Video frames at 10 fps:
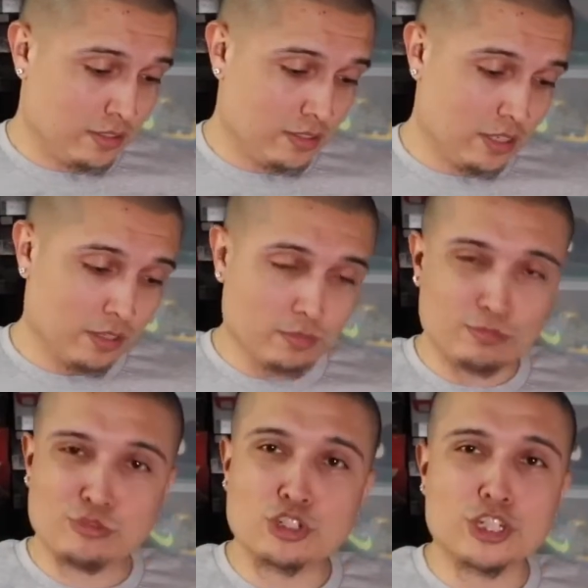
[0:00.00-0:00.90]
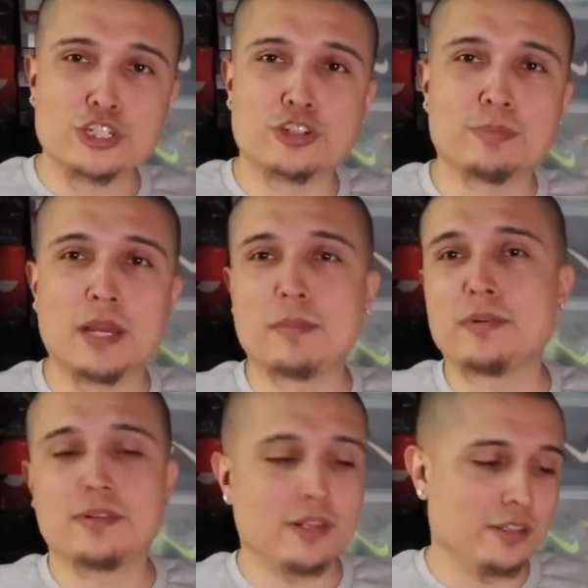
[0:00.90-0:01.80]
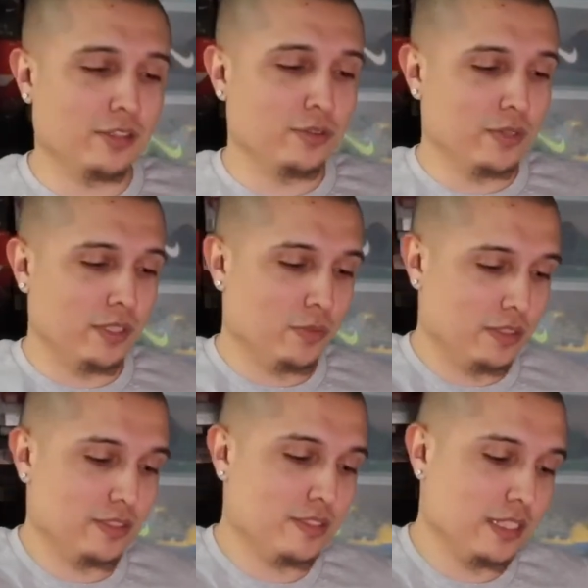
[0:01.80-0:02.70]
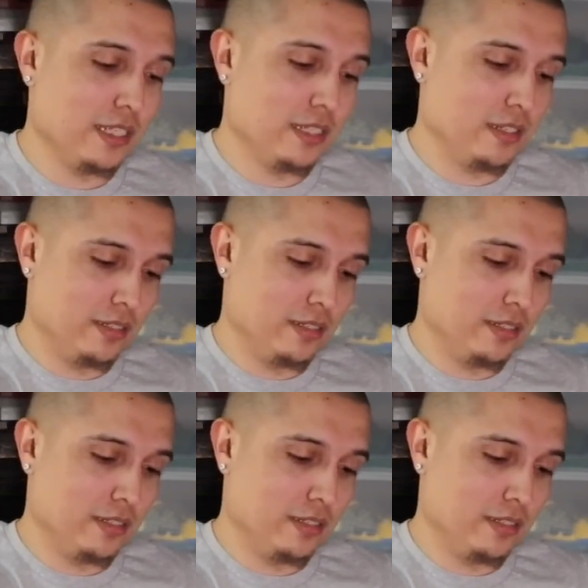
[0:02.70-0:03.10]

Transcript: So, traditional paper, nothing you really want to see.